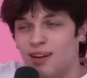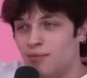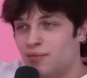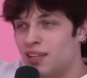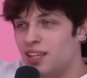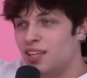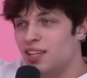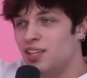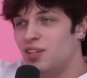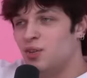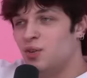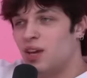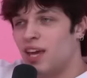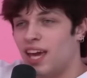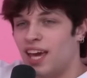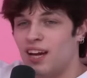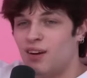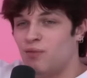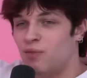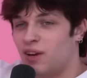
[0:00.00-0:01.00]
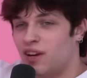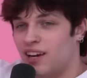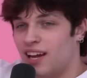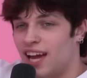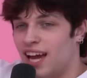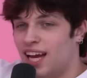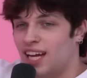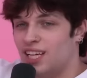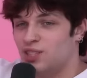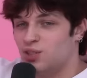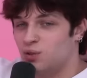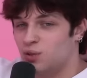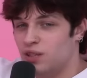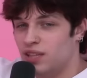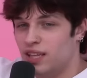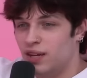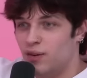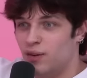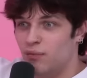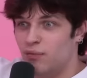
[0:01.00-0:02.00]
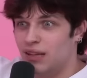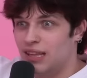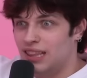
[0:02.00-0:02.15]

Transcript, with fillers: Something you can't wear casually would be